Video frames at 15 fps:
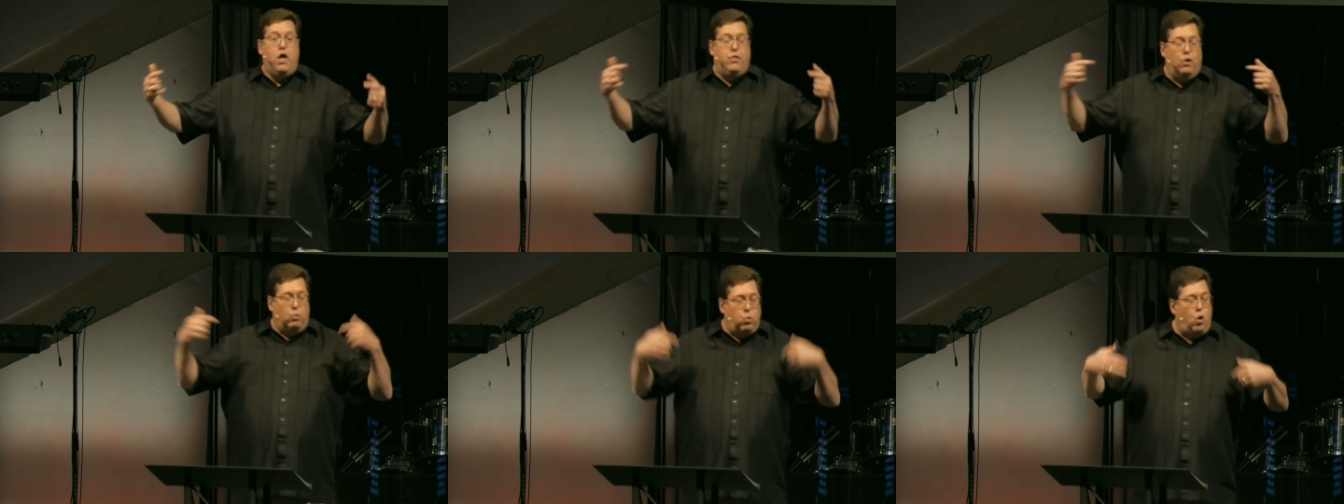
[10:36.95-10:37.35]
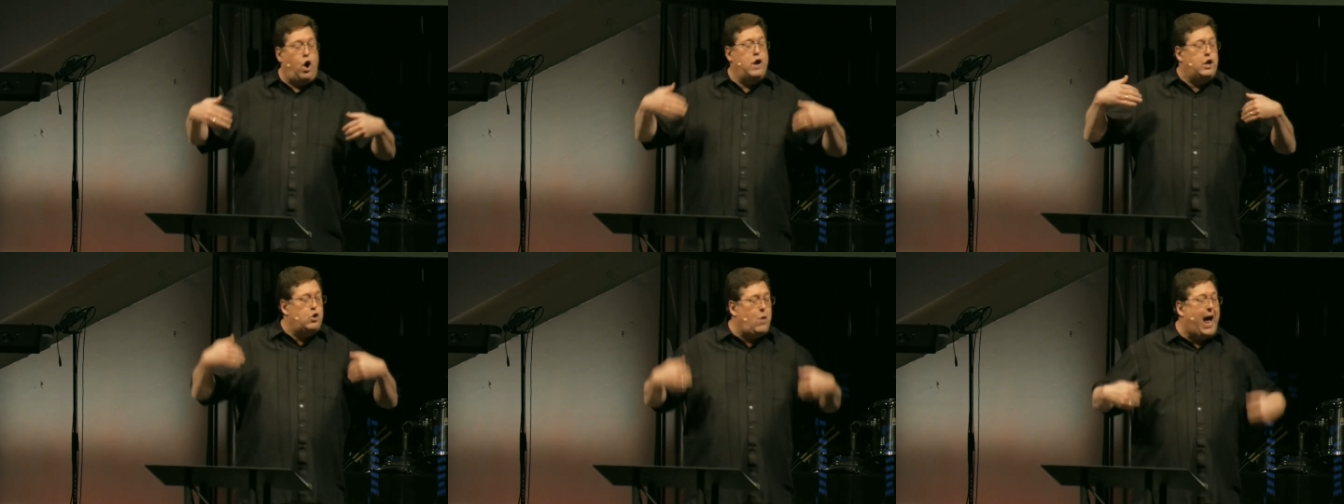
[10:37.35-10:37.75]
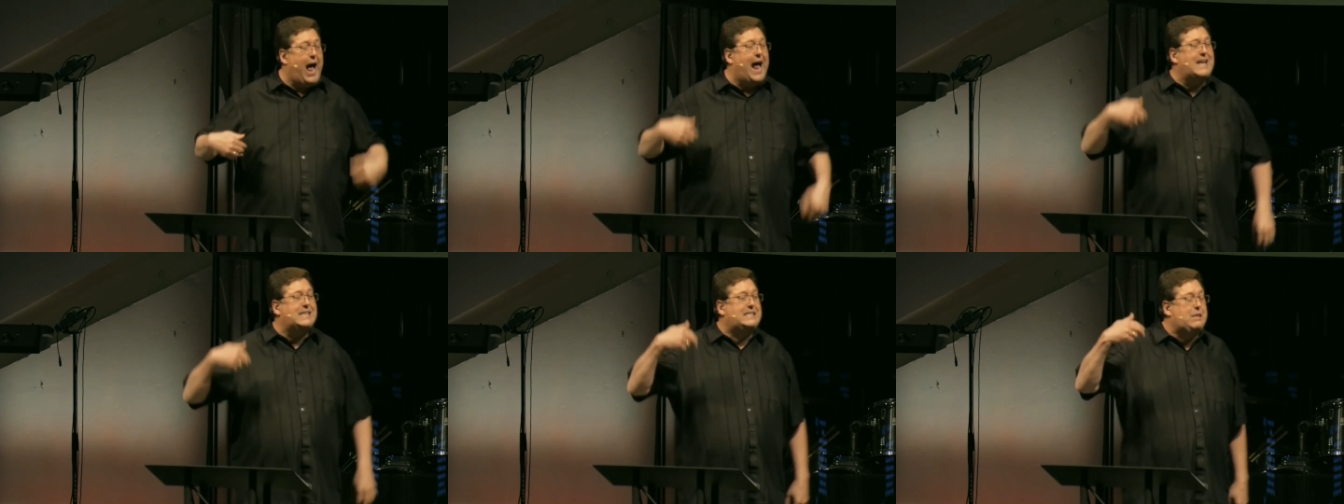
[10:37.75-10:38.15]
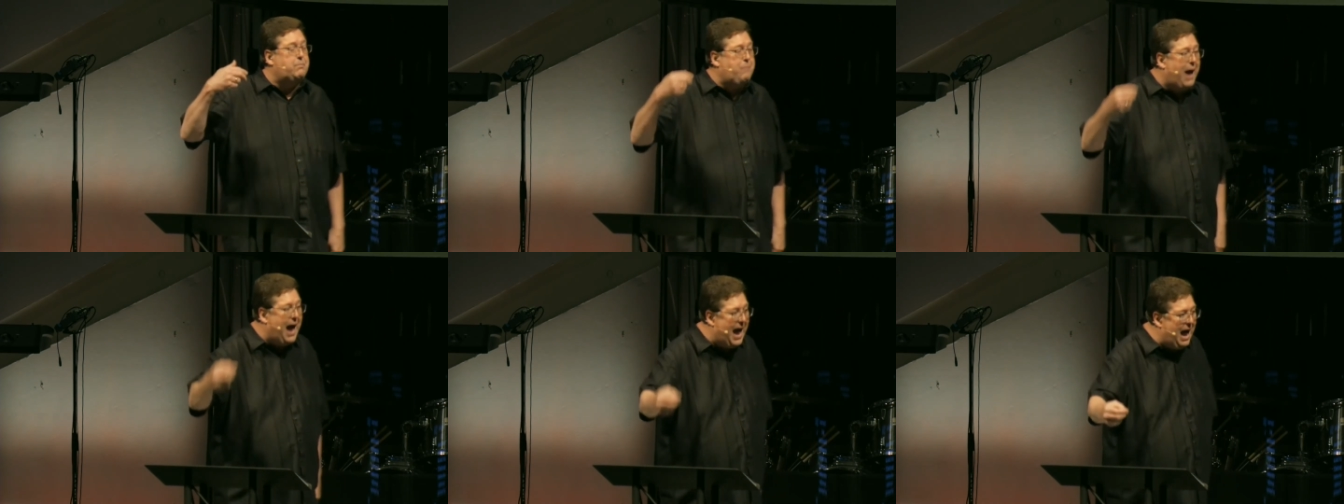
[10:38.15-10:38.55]
the one who has the
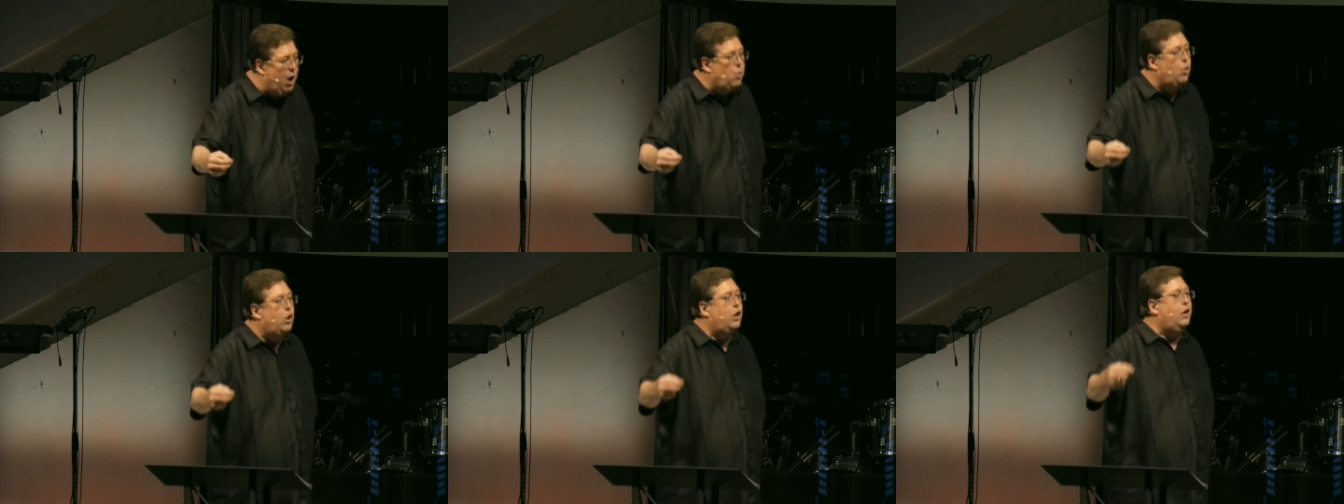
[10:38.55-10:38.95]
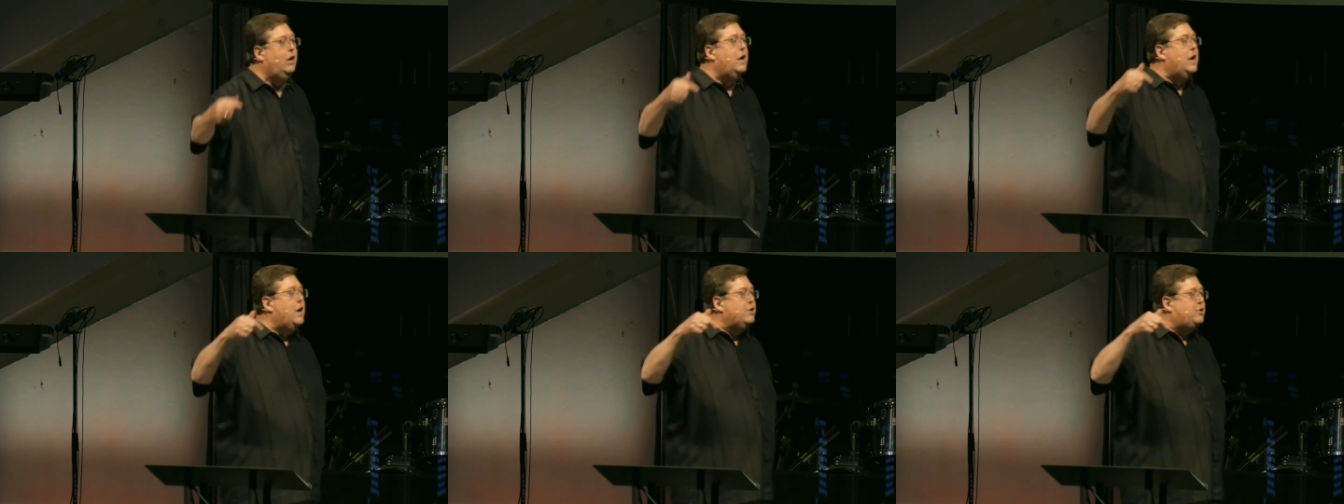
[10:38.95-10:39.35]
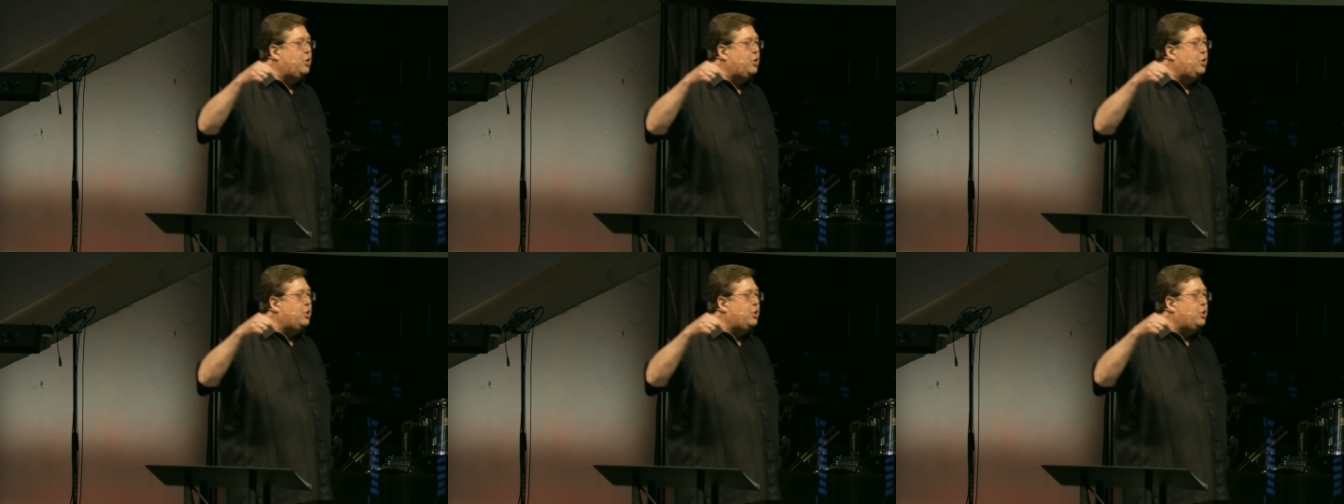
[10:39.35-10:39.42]
power